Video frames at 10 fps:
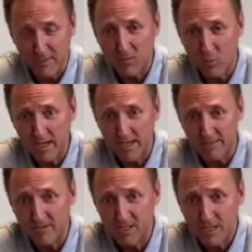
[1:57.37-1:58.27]
big
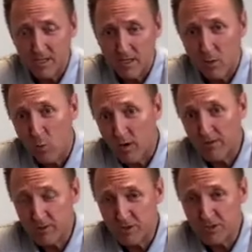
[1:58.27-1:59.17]
waves. One of
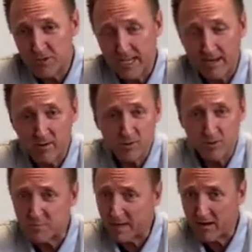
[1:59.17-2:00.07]
those two sailors
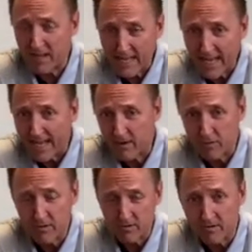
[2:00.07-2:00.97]
was barely hanging
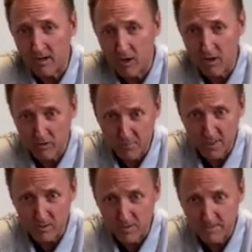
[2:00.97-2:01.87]
on the hull of the
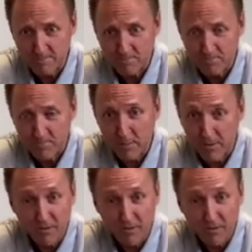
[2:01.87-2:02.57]
boat, but